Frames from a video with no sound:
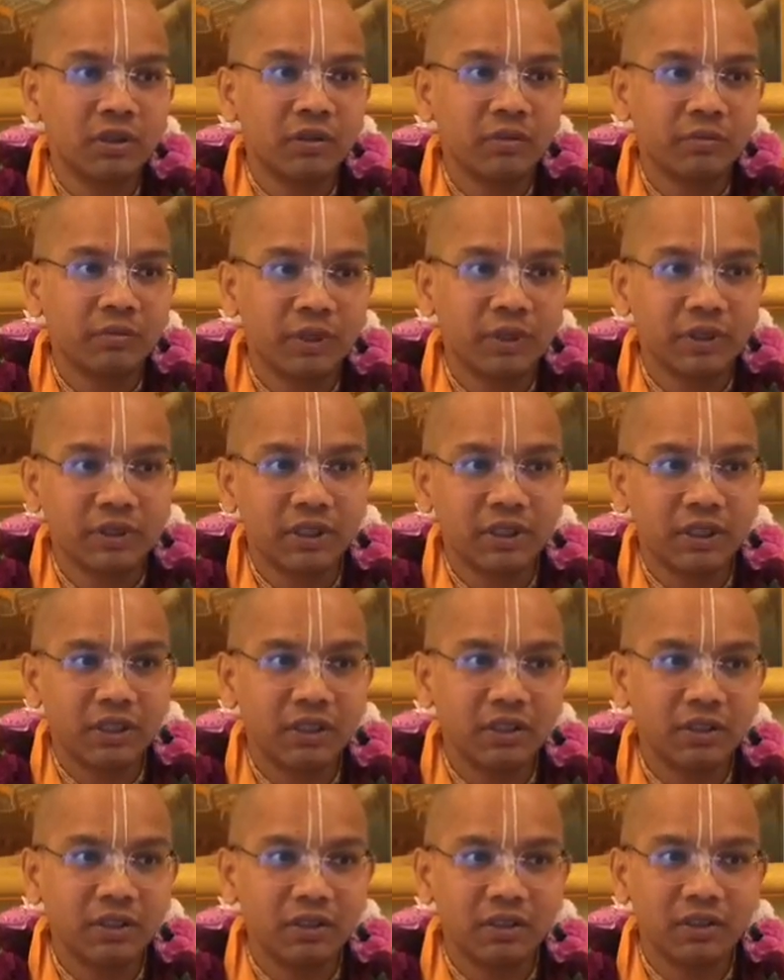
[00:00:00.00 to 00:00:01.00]
but
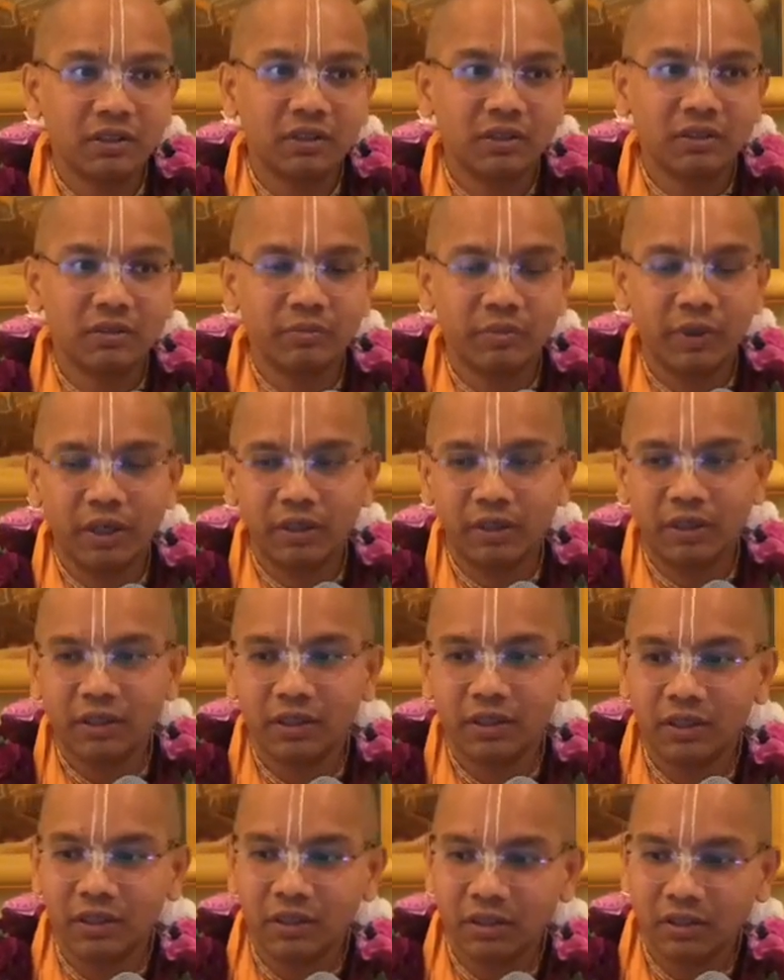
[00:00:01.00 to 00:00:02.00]
seeing these party
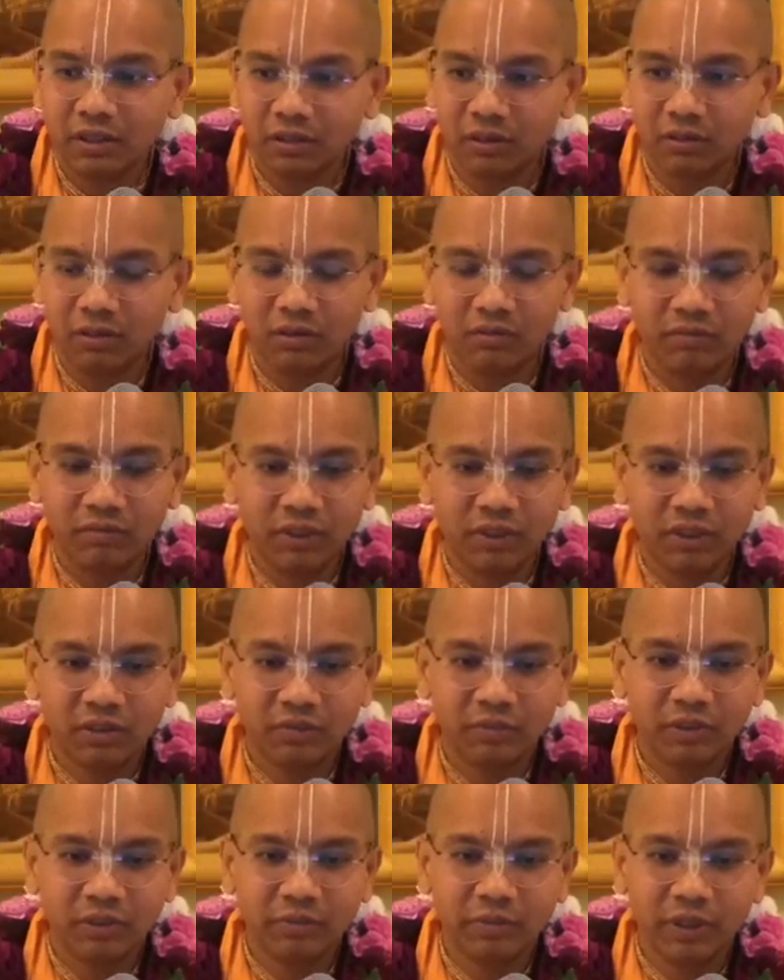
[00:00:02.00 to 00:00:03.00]
interests and conflicts
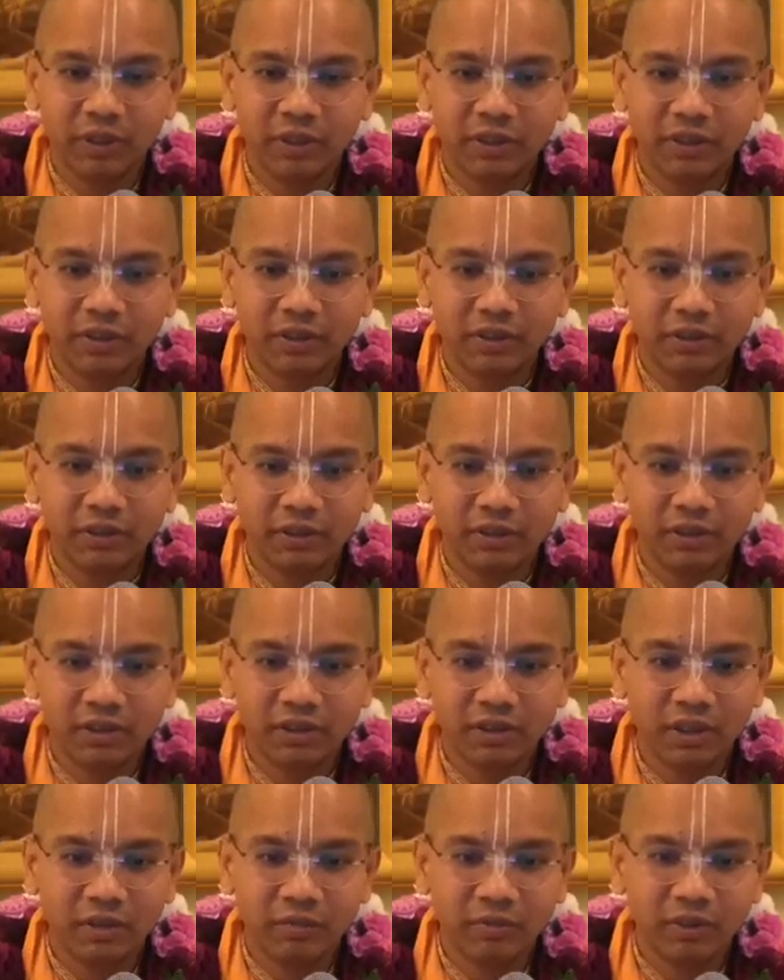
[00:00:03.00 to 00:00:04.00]
among my
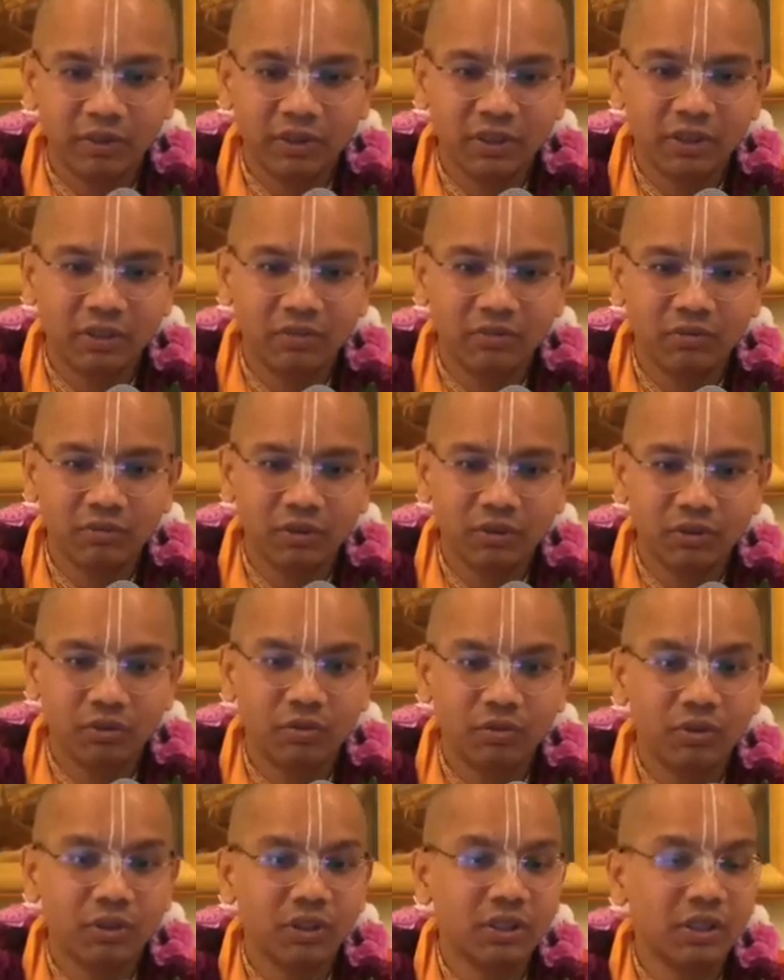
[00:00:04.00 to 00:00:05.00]
disciples, he was so
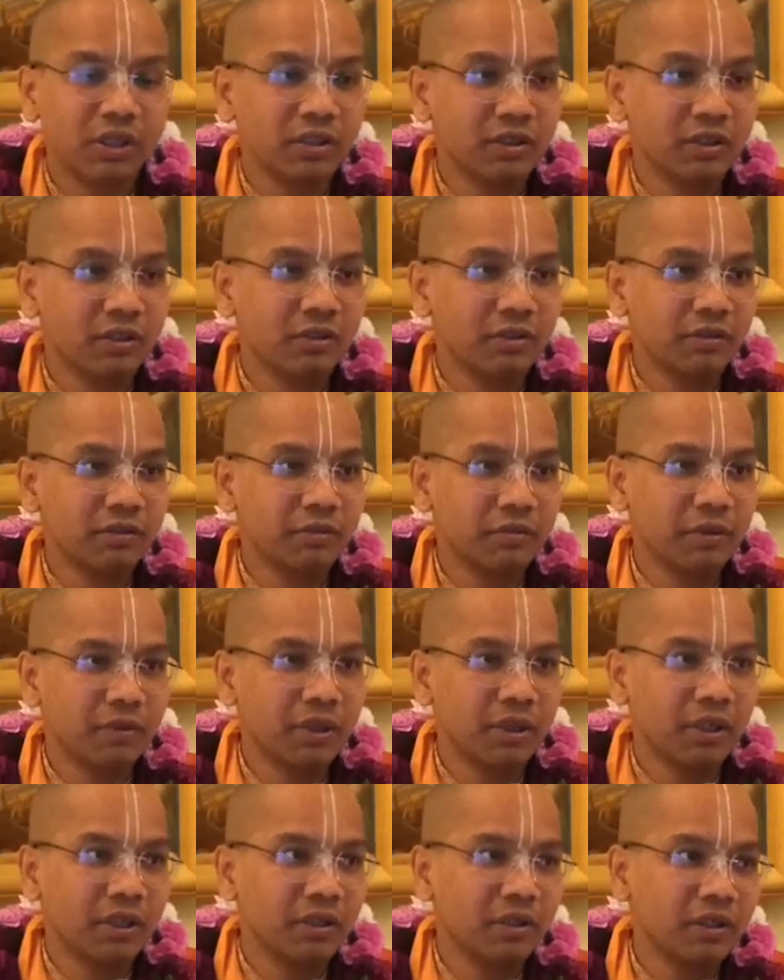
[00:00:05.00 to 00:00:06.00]
disgusted
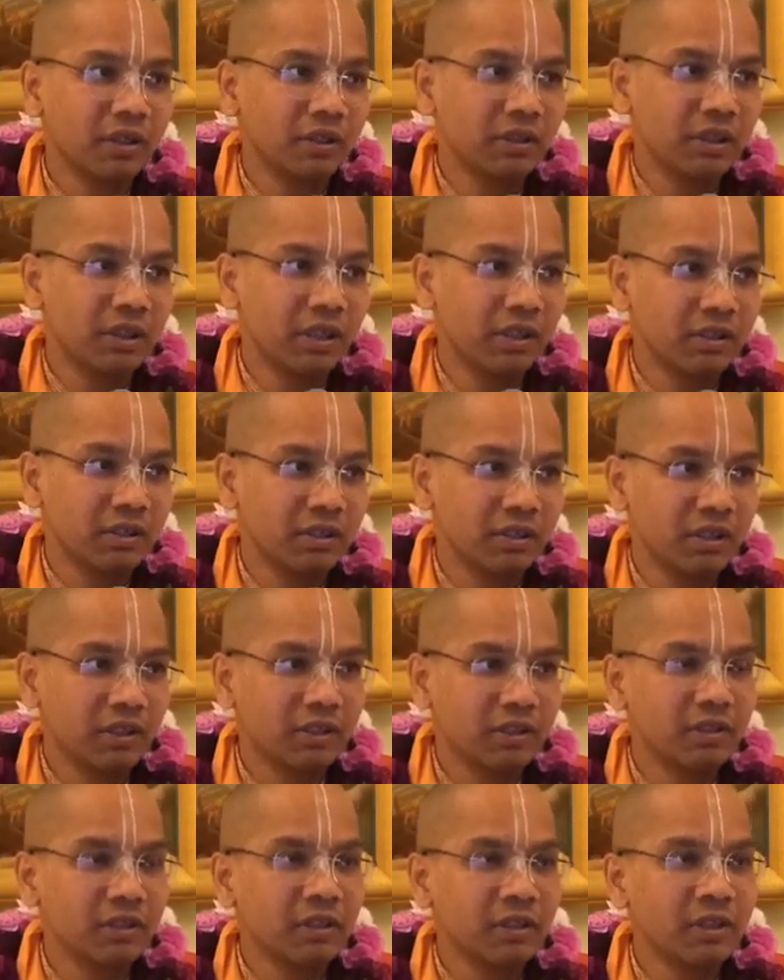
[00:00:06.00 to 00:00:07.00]
at the later stage.